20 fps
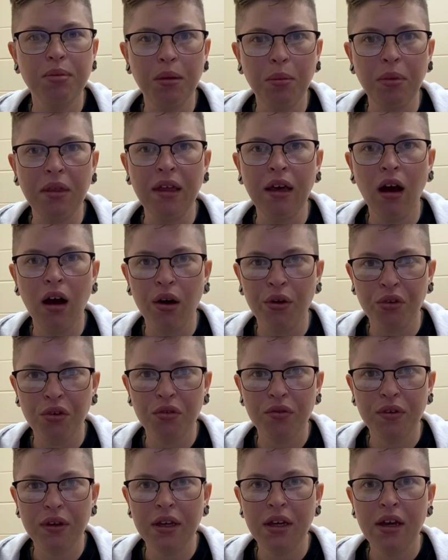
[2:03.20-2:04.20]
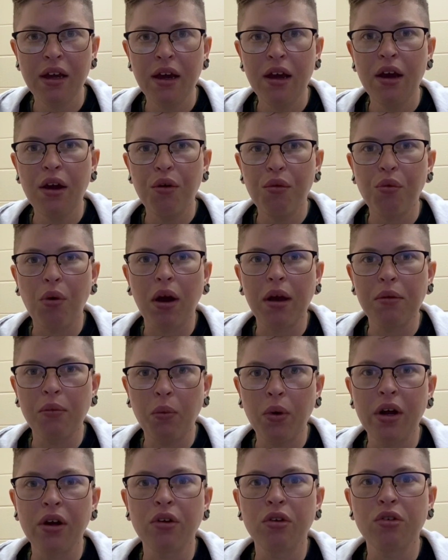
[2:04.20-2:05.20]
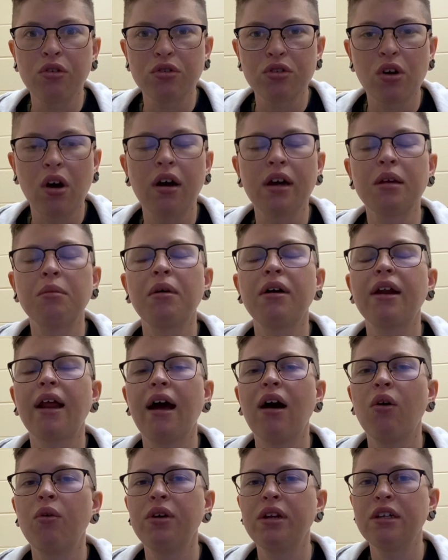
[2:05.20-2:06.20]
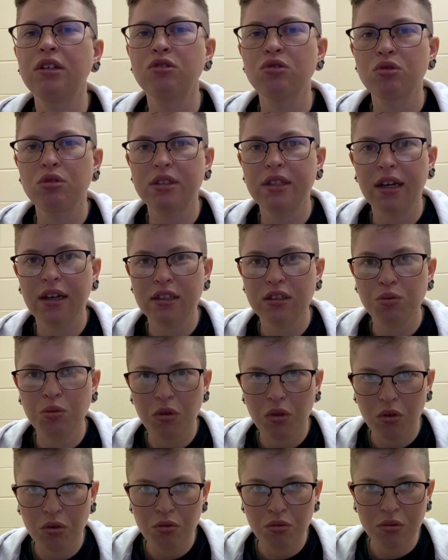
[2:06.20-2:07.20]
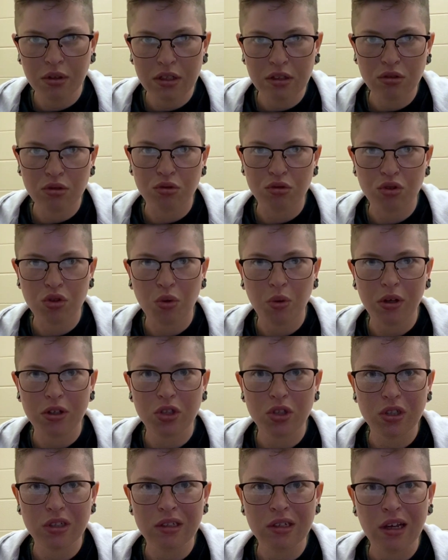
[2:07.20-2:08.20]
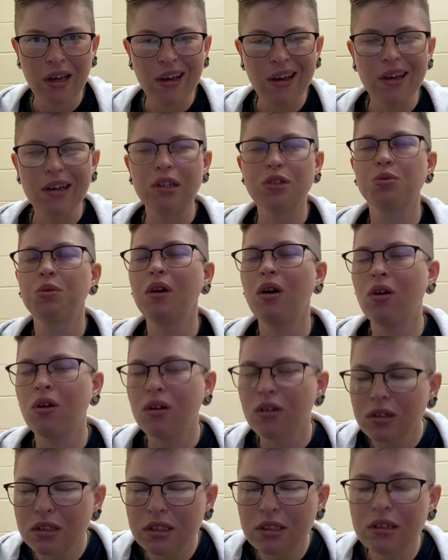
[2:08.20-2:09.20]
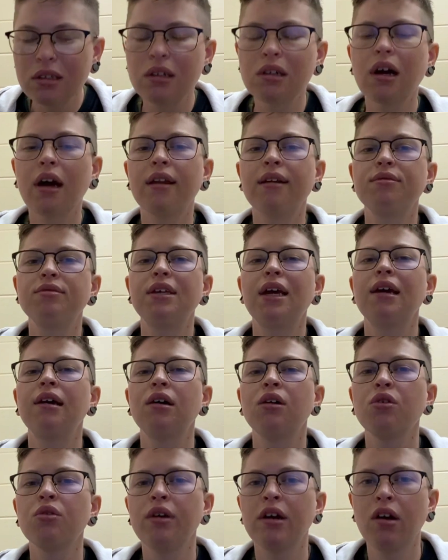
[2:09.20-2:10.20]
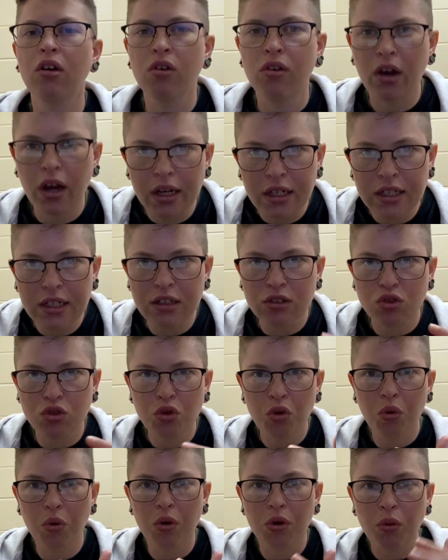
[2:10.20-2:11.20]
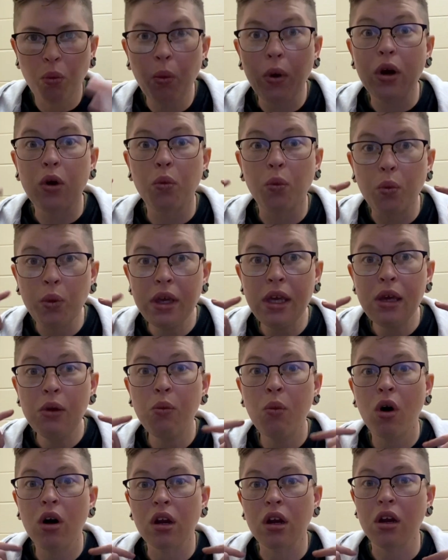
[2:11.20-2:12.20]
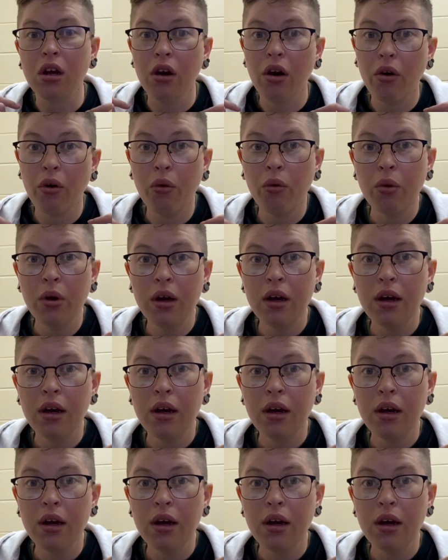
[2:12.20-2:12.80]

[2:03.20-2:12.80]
bibliography, right, where you're talking about how it intersects with your research question, because we are still kind of tailoring our ideas toward where we want to go,